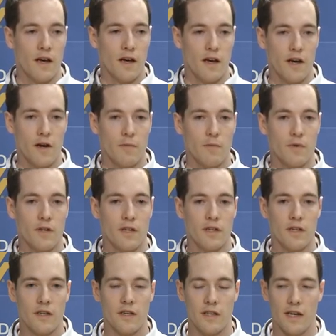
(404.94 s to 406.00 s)

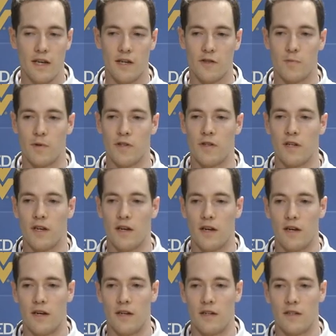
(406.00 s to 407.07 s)
Yeah, it's been
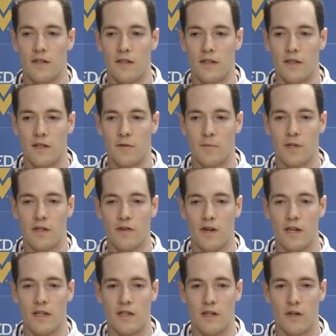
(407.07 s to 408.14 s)

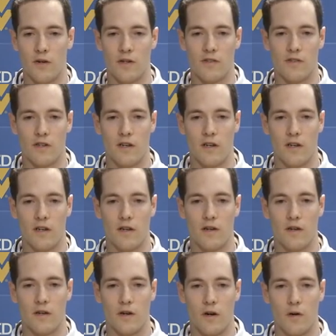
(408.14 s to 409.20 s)
great. You know, it's
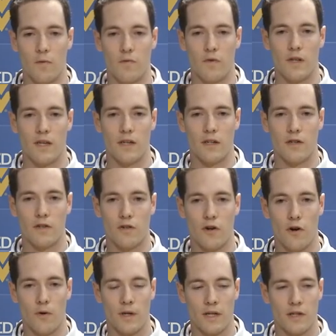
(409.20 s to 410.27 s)
hopefully a
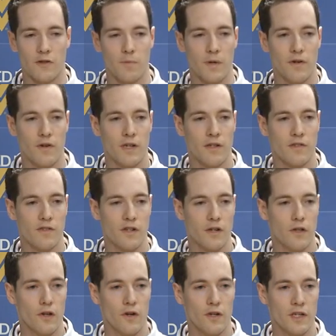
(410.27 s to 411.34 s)
growing experience and
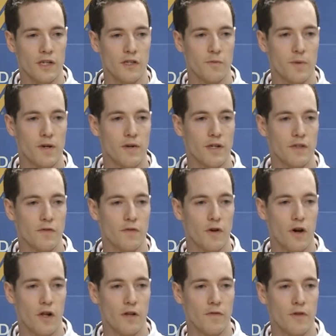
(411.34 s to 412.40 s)
a learning experience for
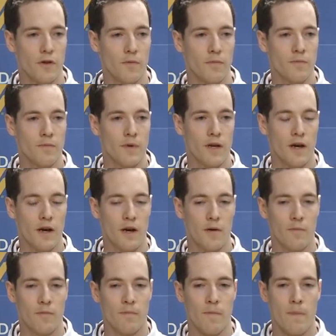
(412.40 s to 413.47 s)
all of them.
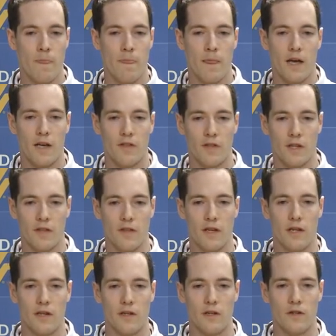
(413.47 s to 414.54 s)
I think
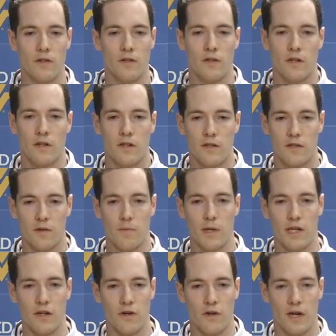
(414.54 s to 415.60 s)
they're
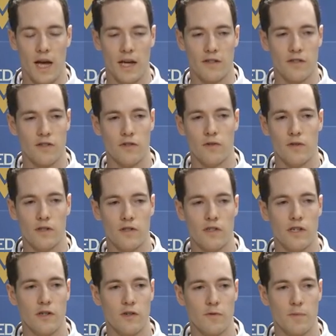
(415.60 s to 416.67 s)
demeanor and attitude this
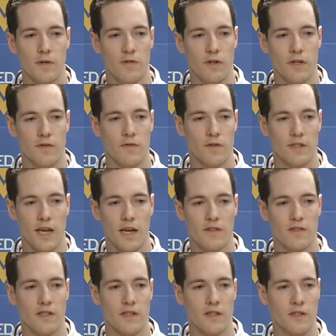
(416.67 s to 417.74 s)
year has been really
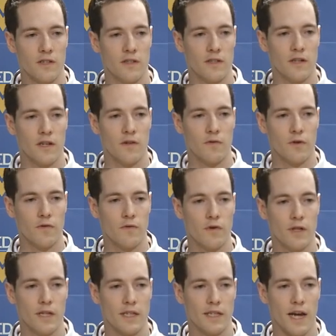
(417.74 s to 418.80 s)
fantastic, and we've
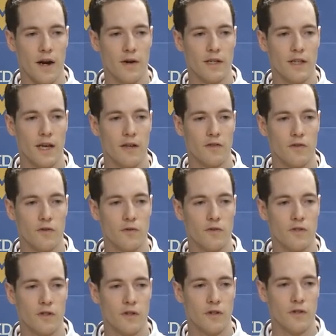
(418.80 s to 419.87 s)
really carried that through
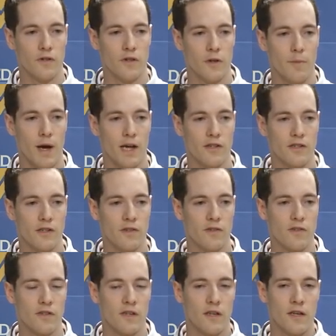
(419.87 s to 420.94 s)
to the
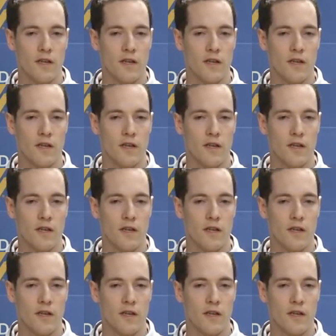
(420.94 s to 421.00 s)
matches.